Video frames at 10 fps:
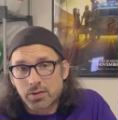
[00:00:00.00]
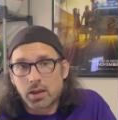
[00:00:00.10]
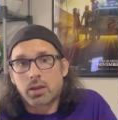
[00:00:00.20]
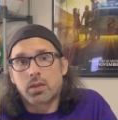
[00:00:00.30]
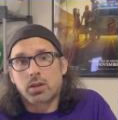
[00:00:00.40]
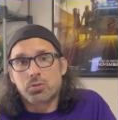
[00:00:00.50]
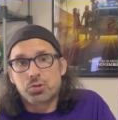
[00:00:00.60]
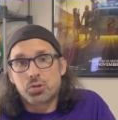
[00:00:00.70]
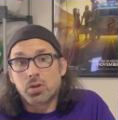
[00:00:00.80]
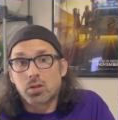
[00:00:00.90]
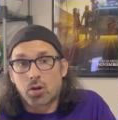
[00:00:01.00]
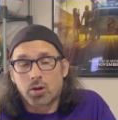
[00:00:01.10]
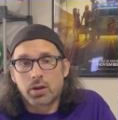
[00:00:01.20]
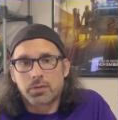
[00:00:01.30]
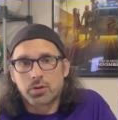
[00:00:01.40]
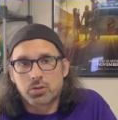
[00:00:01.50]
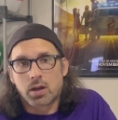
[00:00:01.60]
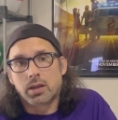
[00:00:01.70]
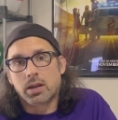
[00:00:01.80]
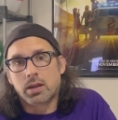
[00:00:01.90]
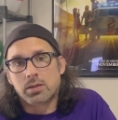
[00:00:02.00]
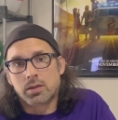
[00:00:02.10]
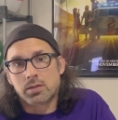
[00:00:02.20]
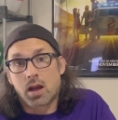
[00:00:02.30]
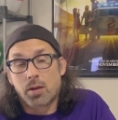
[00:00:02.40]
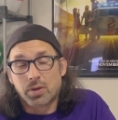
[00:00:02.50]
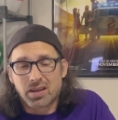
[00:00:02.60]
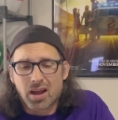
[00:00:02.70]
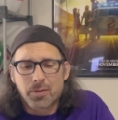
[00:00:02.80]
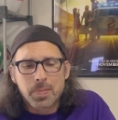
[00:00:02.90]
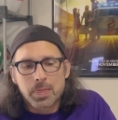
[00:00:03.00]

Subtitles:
think that you should learn if you're trying to get into this hobby. Now,